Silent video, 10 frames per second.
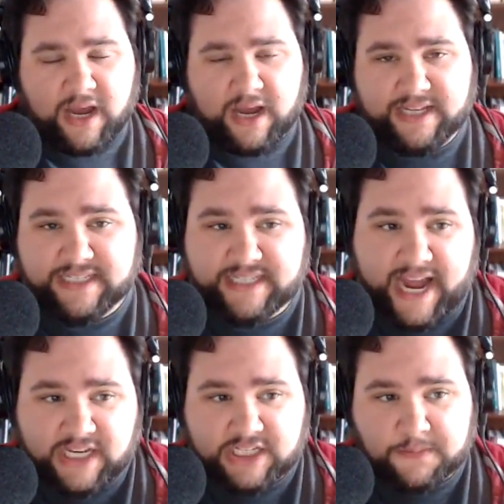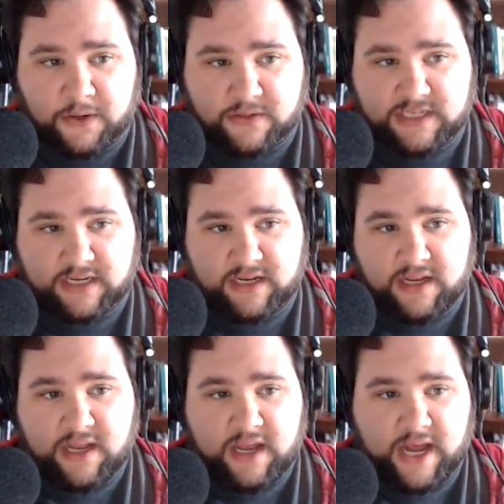Zach just posted,
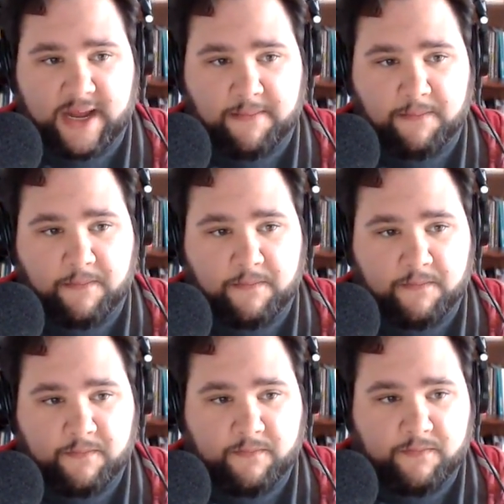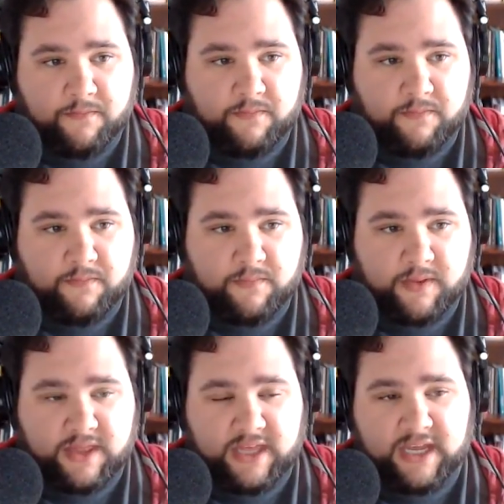um,
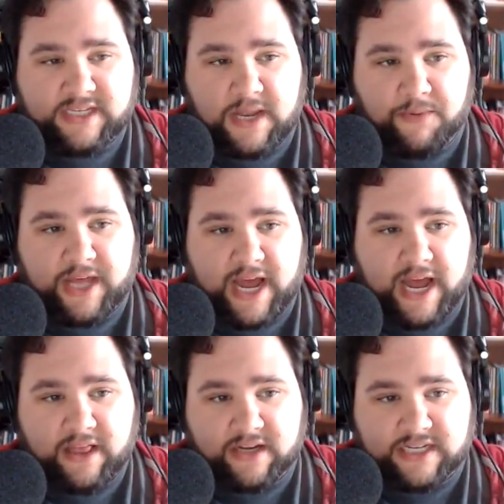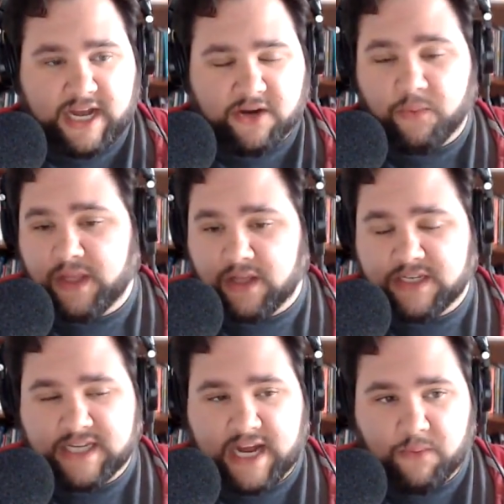the example that I looked at or we
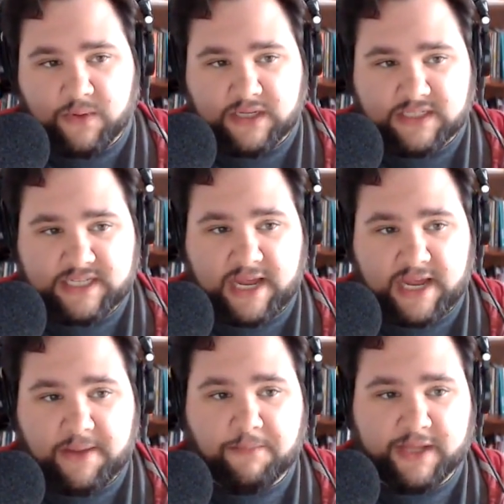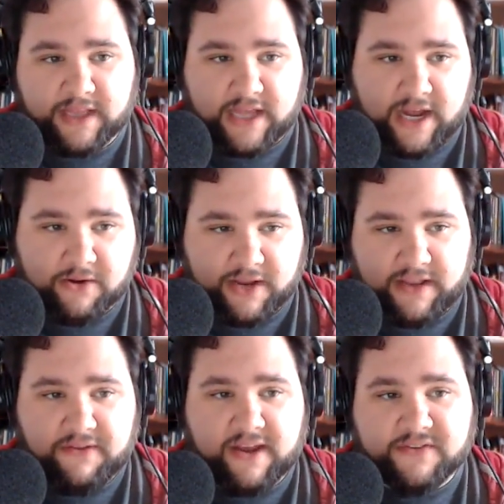looked at was template lock, right?
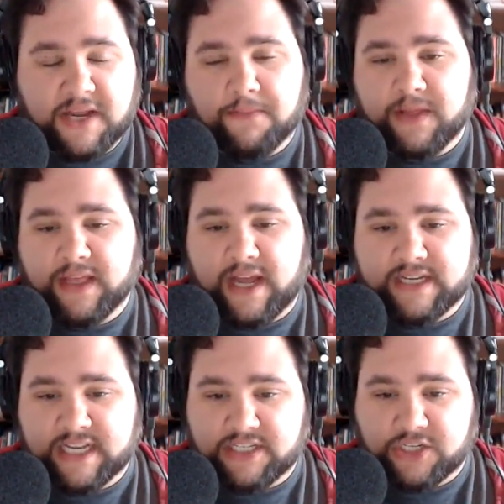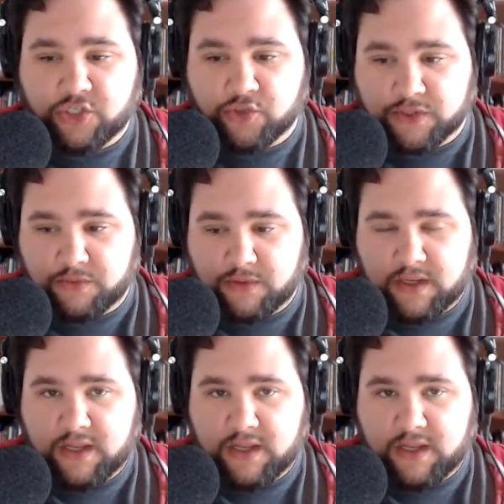If you have template lock set to true,